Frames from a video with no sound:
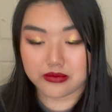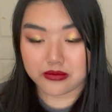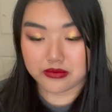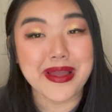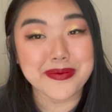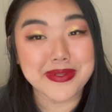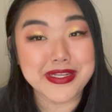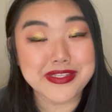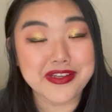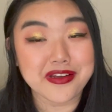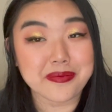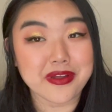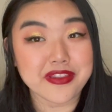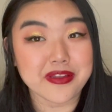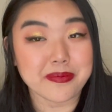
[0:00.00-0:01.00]
I'm going to talk
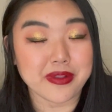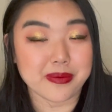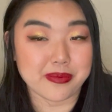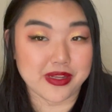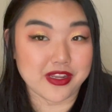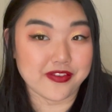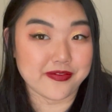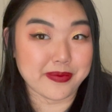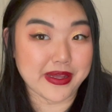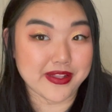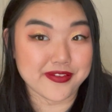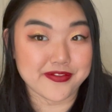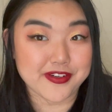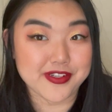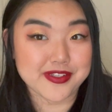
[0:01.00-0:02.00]
about the Blend Bunny palette
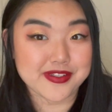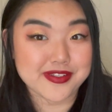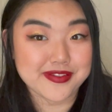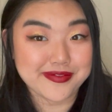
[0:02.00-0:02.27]
first.